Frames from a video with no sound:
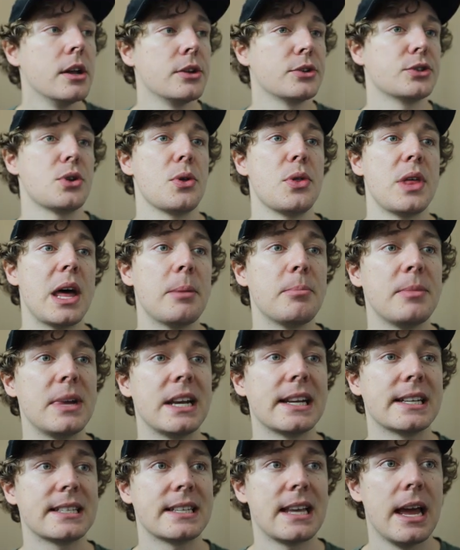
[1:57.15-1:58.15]
So that
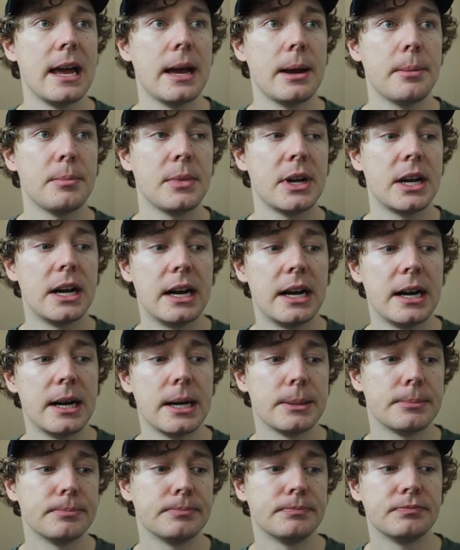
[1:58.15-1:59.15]
makes him,
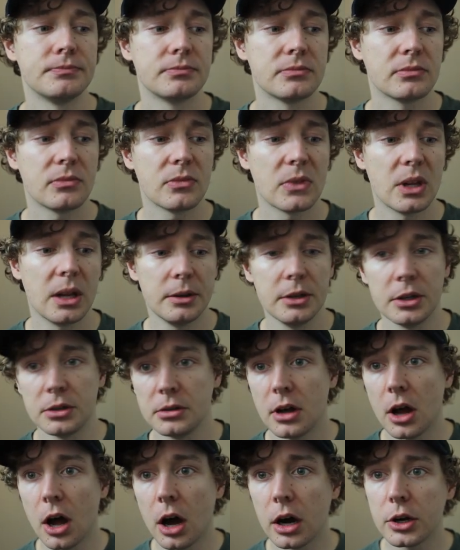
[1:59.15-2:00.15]

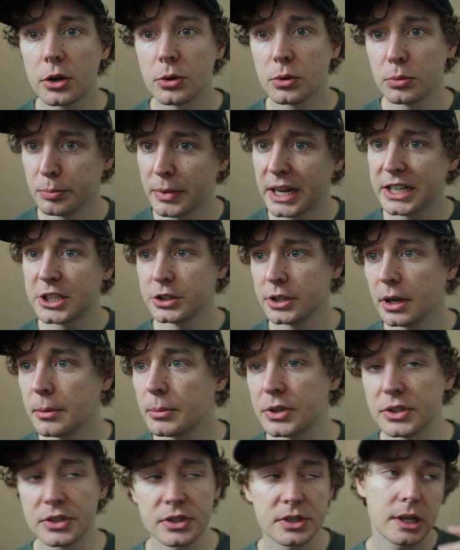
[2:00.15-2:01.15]
auto magic
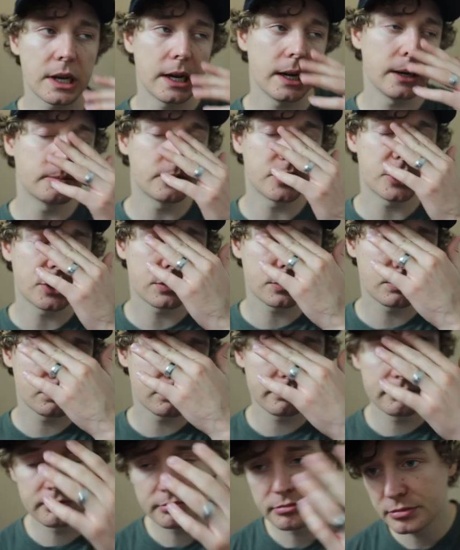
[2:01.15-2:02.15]
numbers, which is
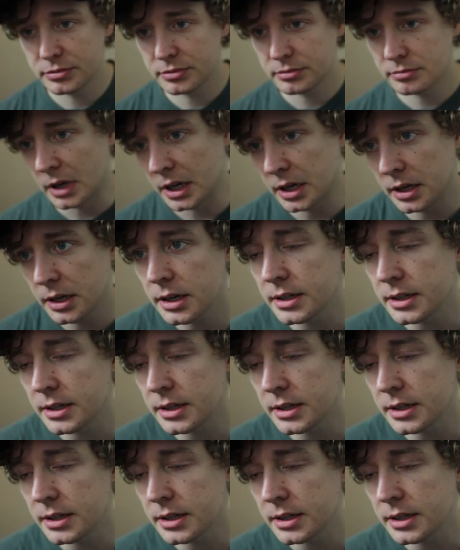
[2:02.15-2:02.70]
kind of